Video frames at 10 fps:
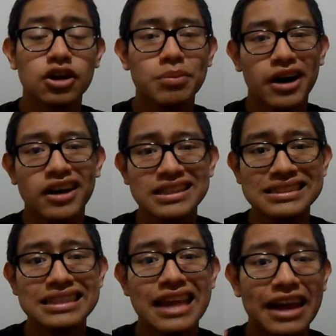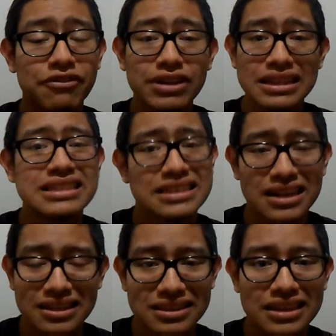No, but honestly, I really
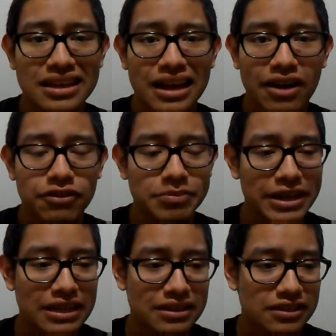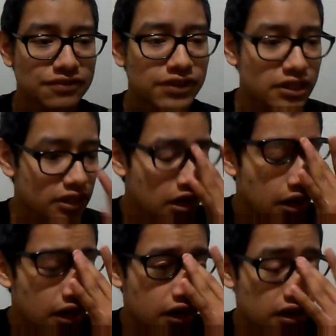did not think I would make it this far
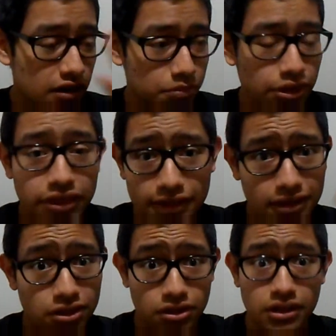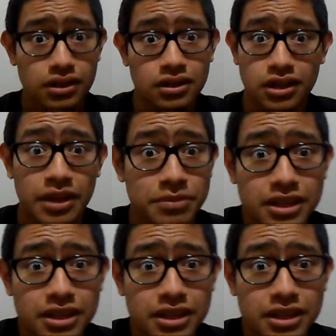um, with, uh, a,